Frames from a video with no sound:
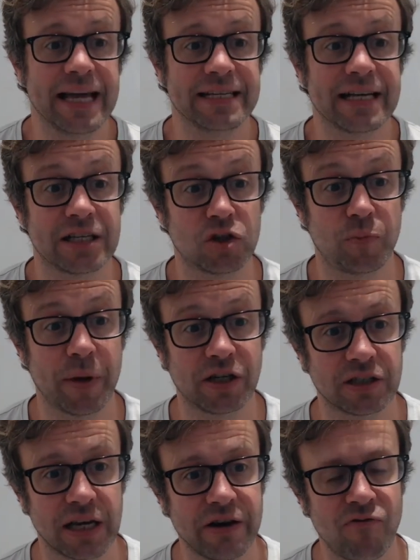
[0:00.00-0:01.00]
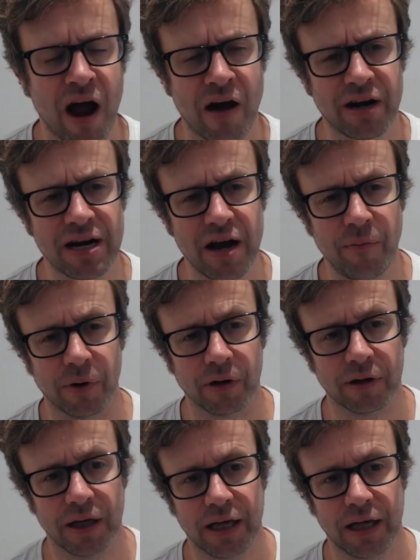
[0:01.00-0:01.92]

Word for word: it is a suspiciously rounded number.